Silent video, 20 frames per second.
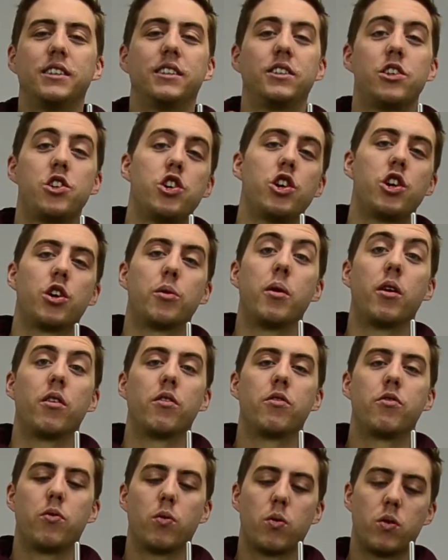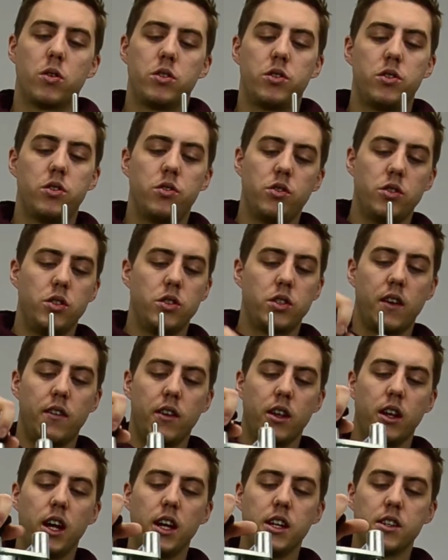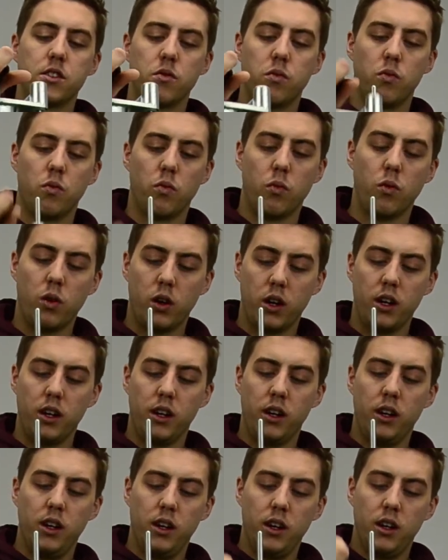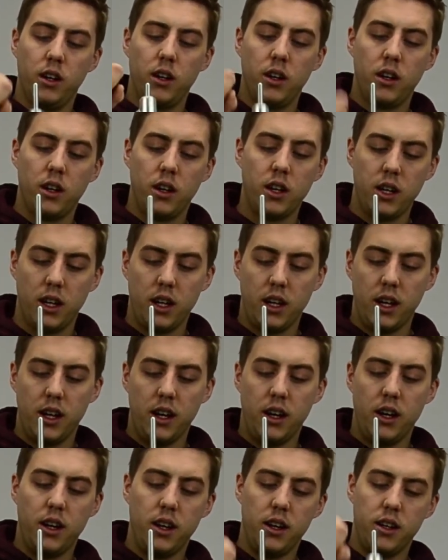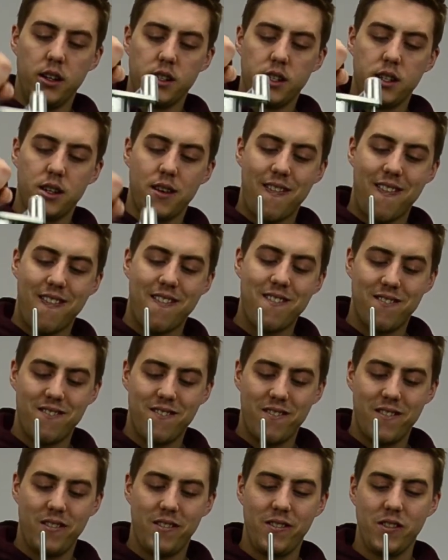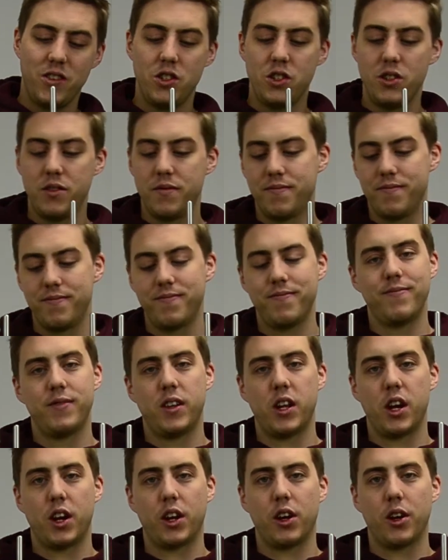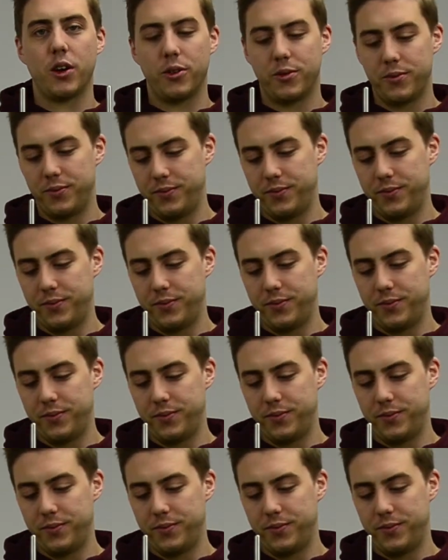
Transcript: of the sheer amount of force. So just give it a nice one, and there you go.